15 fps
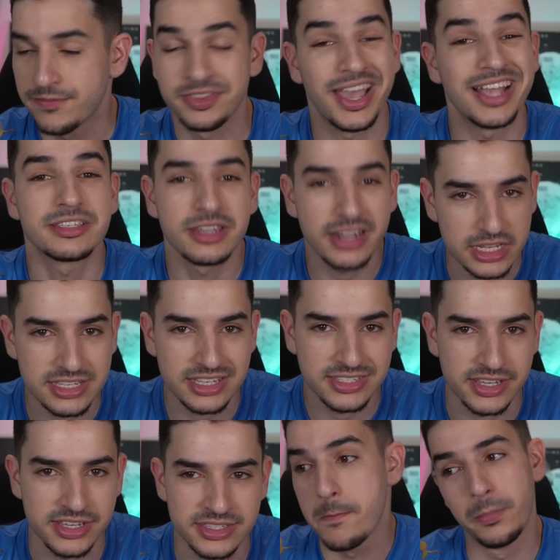It's a nice
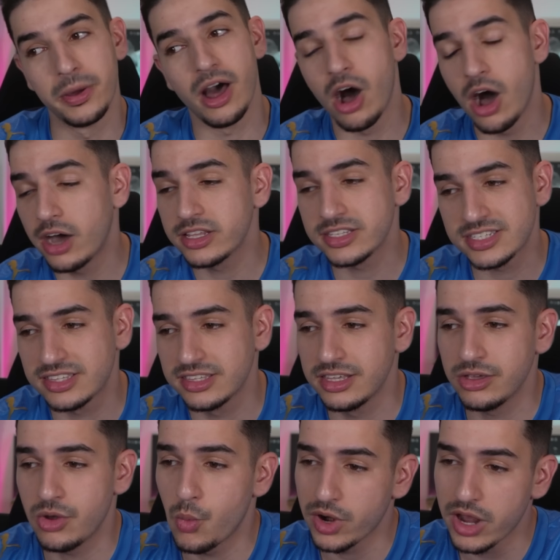assist. But
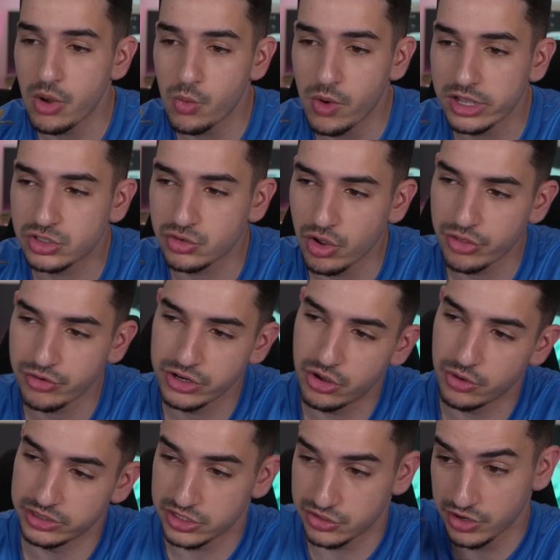honestly, when I watch Rodrygo
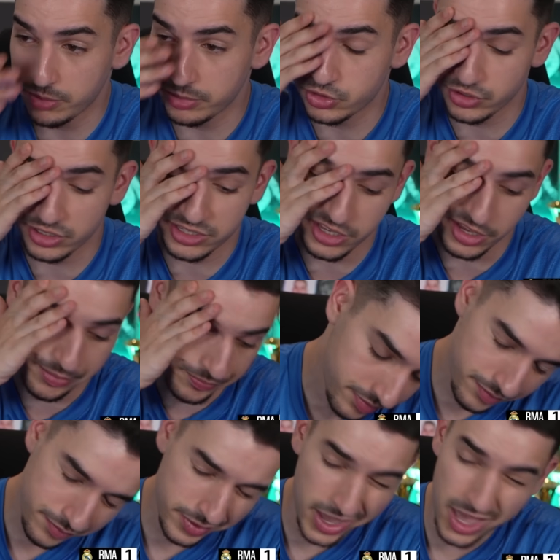in this Real Madrid team,
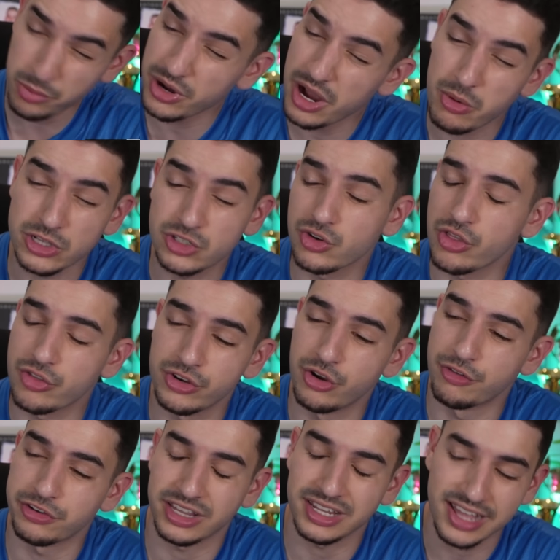and when I watch Rodrygo
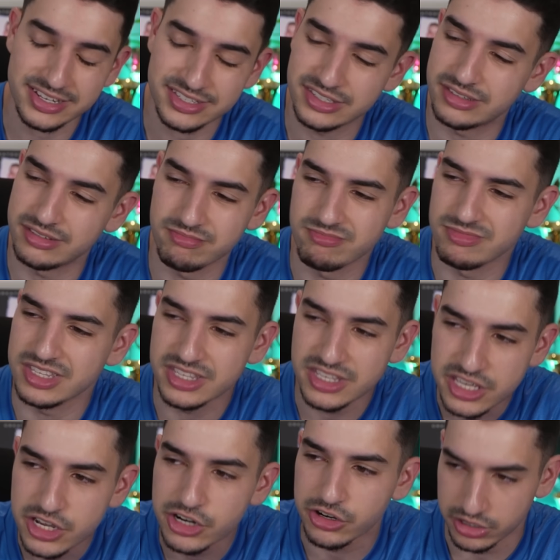for the last
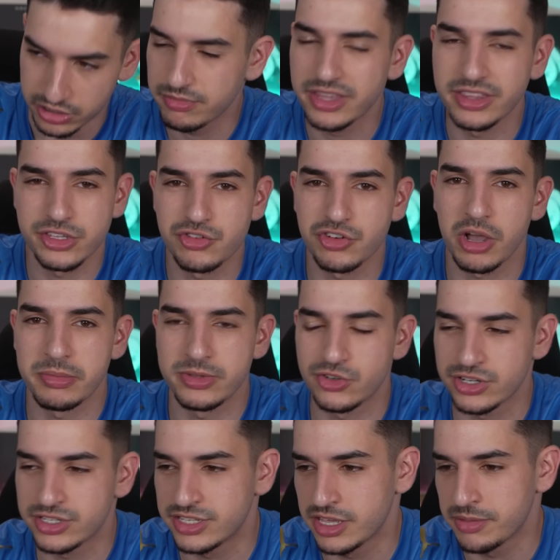year in this Real
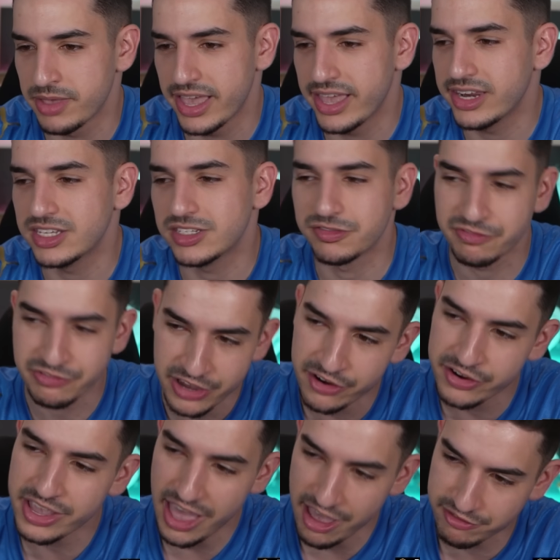Madrid team, it is
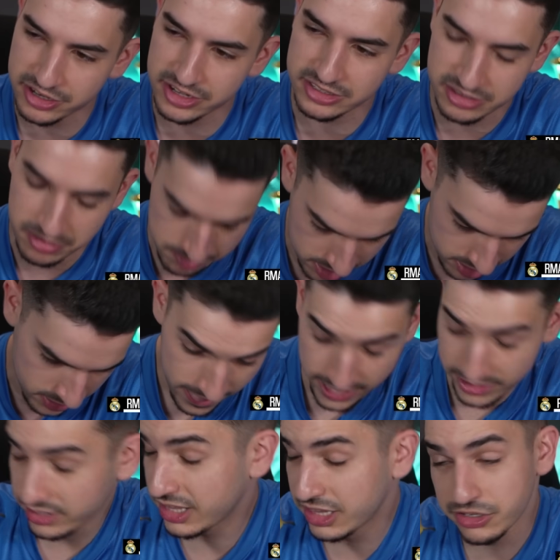very evident to me,
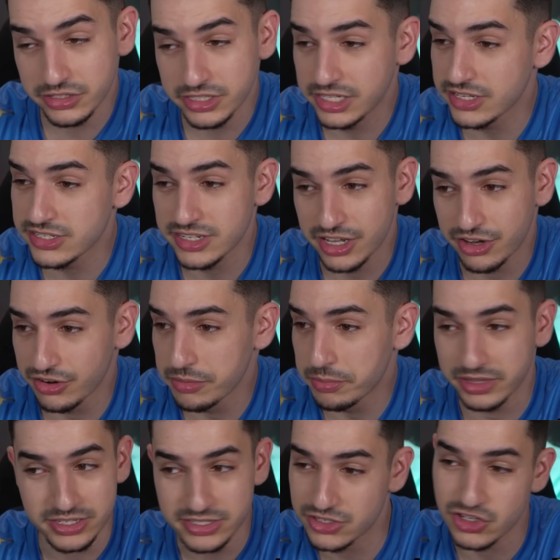and clearly he doesn't agree, but
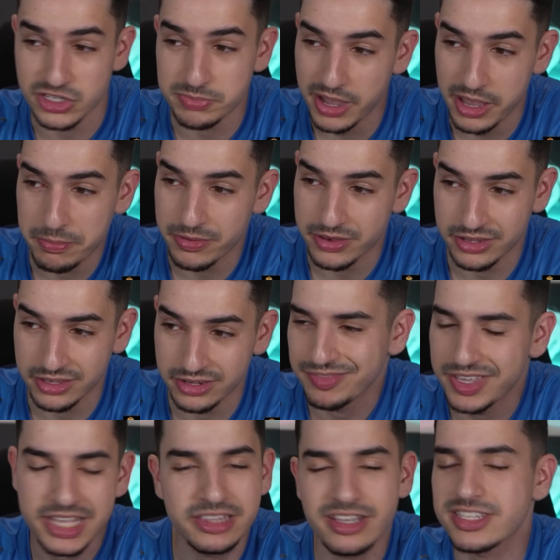this is just my opinion.
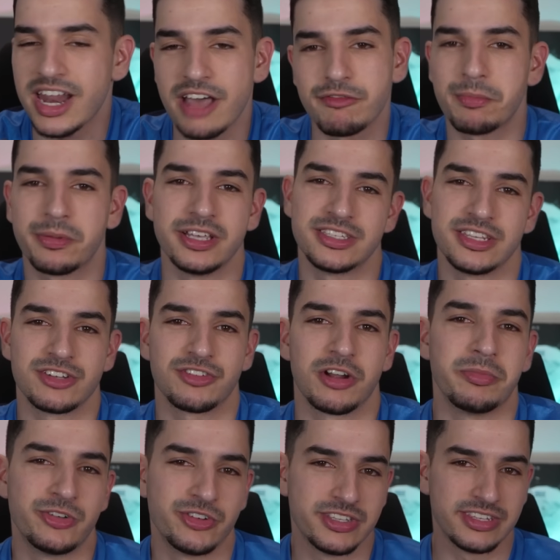He doesn't have a place in this Real
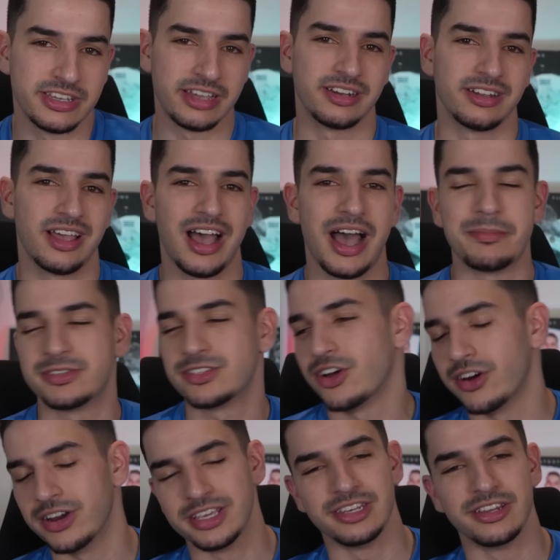Madrid side. I'm
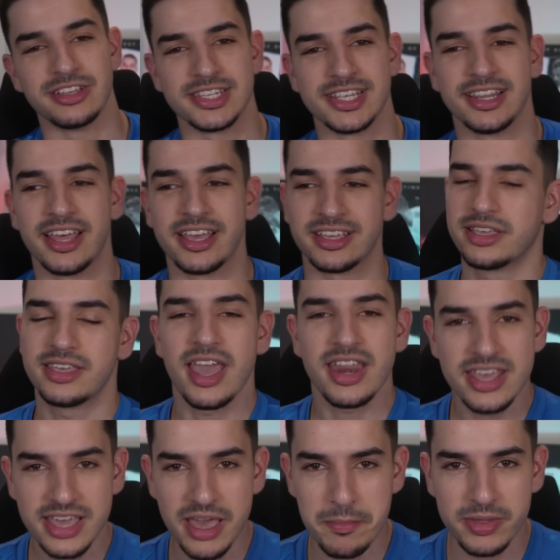sorry, he doesn't. Like, can he
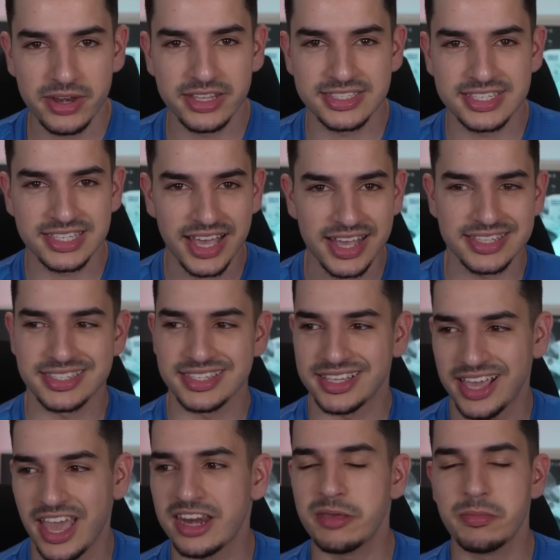get minutes? Yes.
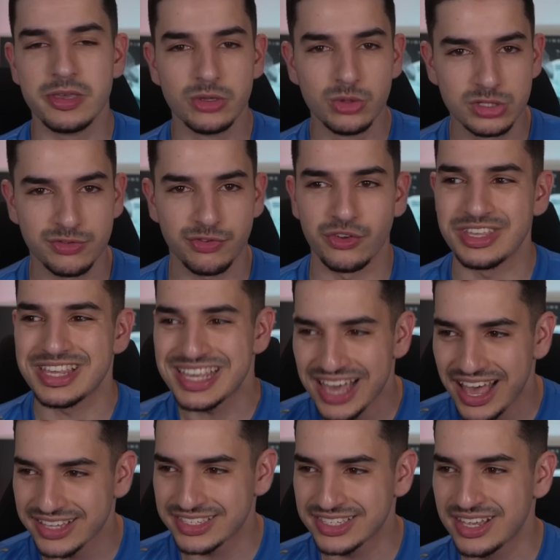Can he be useful?
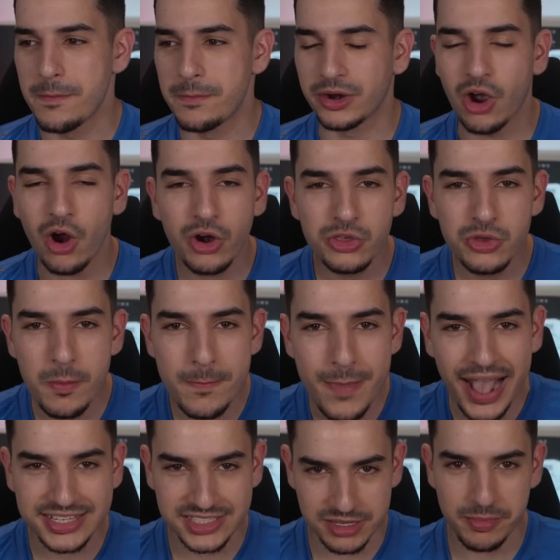Yes. But are you
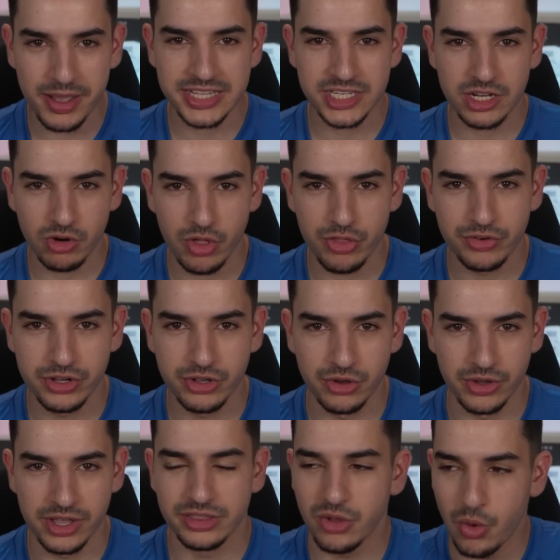maximizing
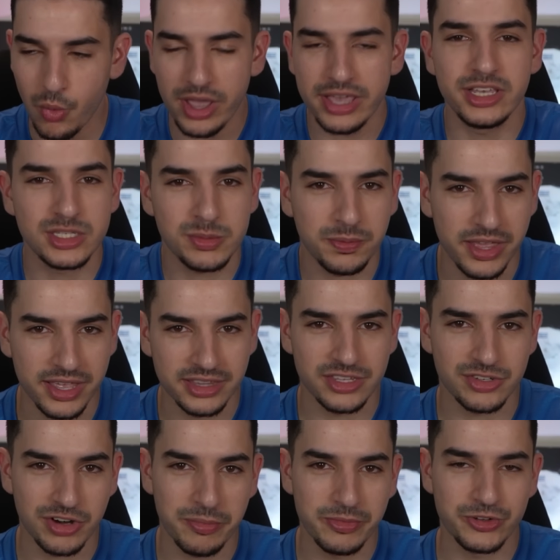Rodrygo in the way he's playing in this
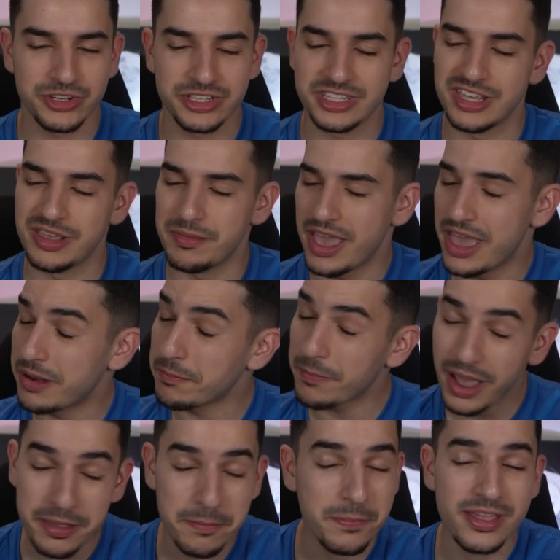Real Madrid team? In
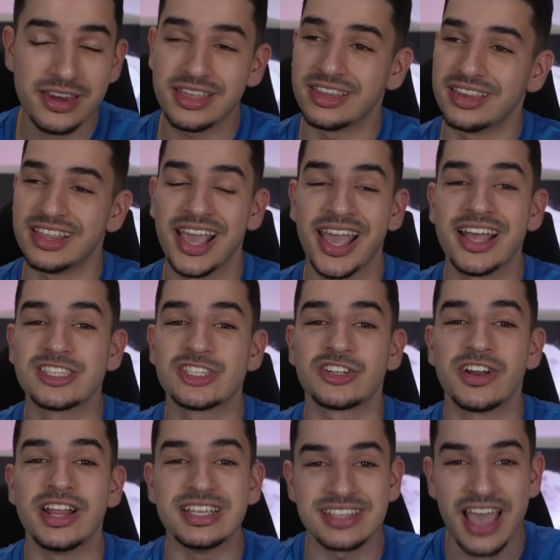my opinion, the answer
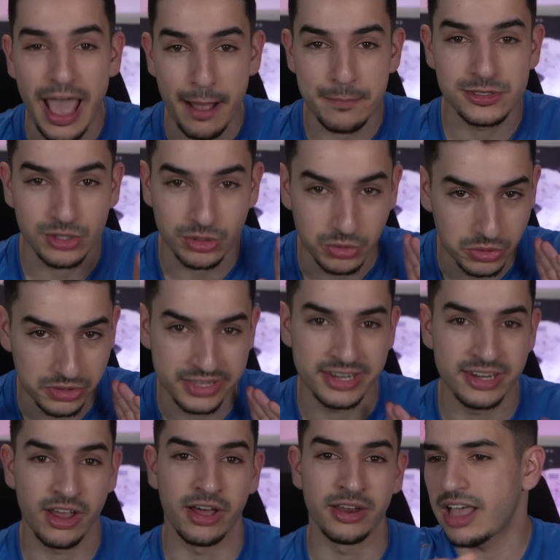is absolutely
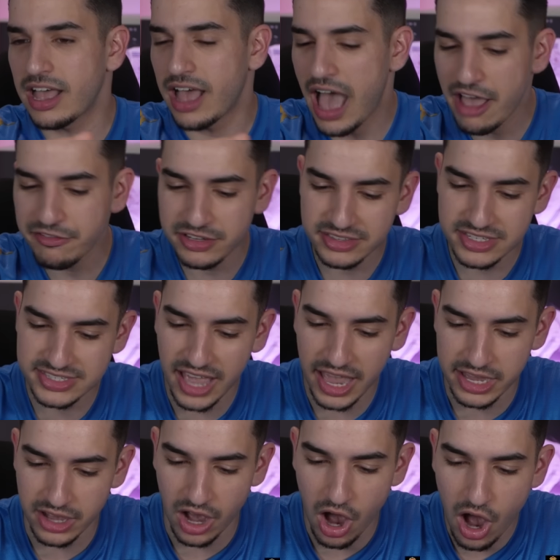not. Having this
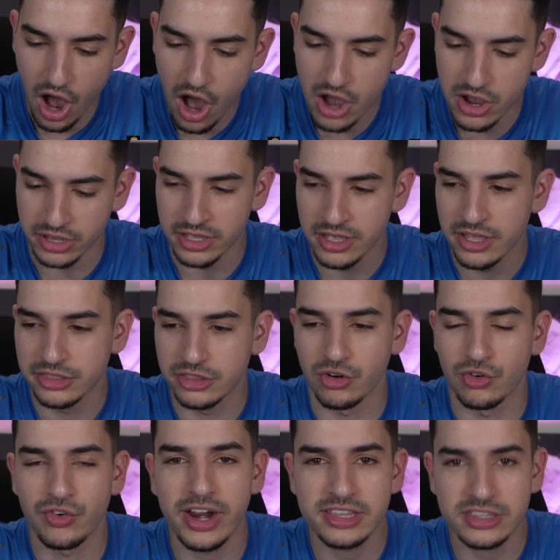guy hug the
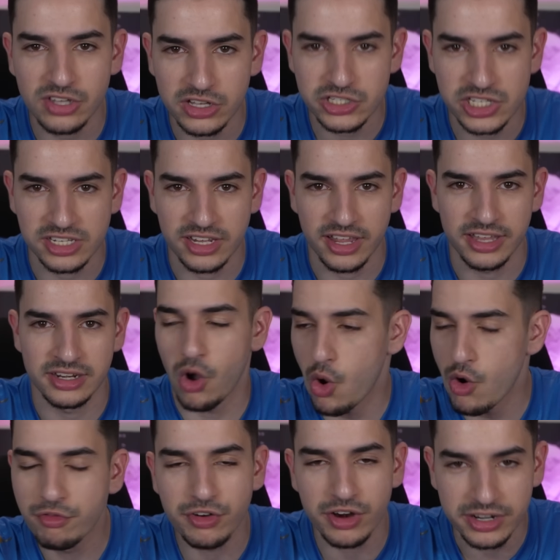right touchline
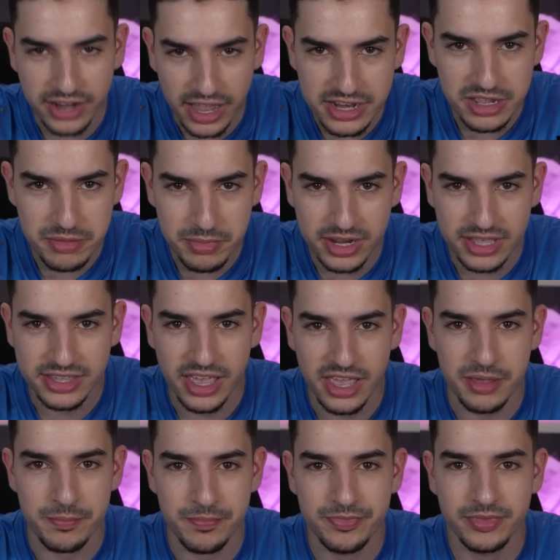over a 90-minute
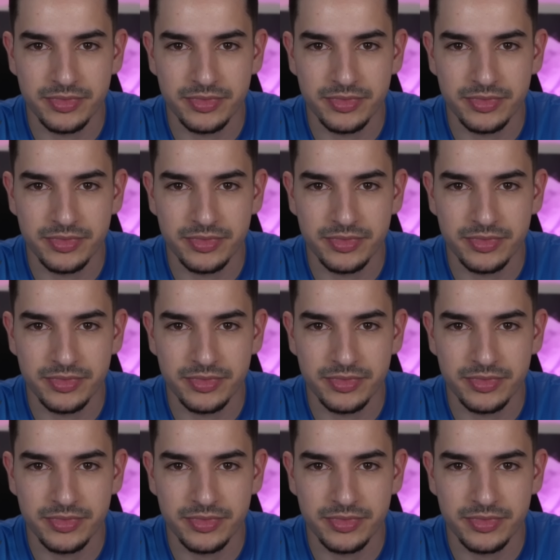game